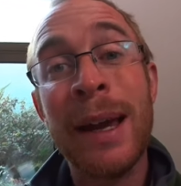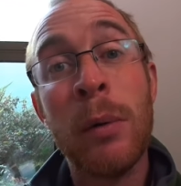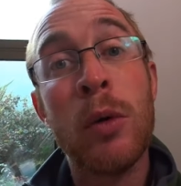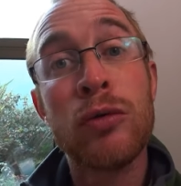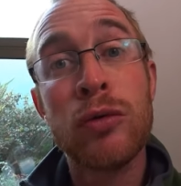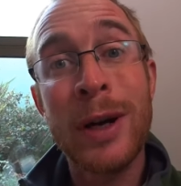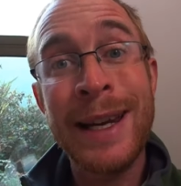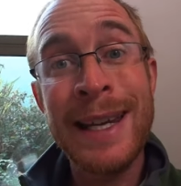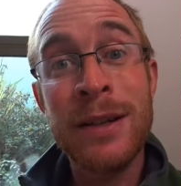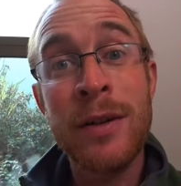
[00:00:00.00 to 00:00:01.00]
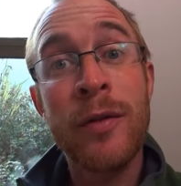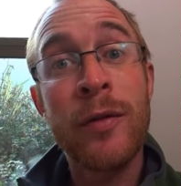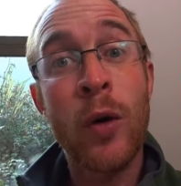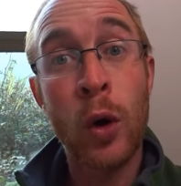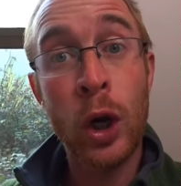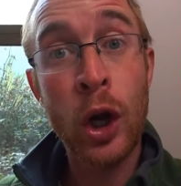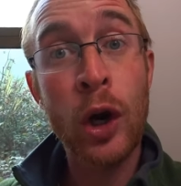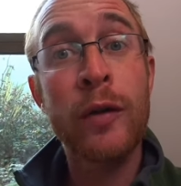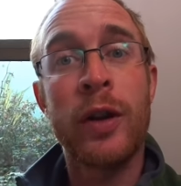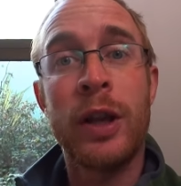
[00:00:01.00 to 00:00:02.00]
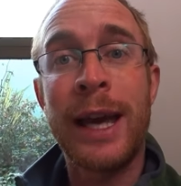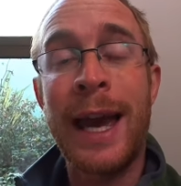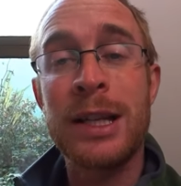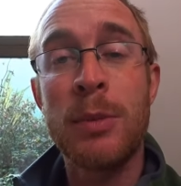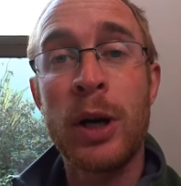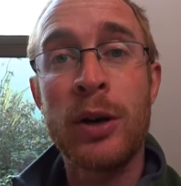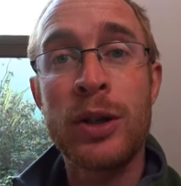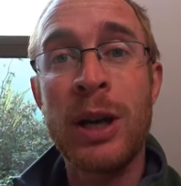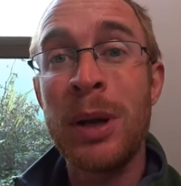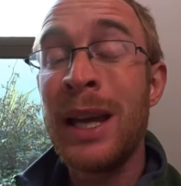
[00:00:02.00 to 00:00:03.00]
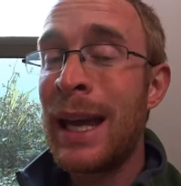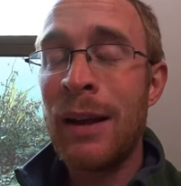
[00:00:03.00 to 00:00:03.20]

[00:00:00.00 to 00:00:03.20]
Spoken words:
it will read or look for the cat's microchip.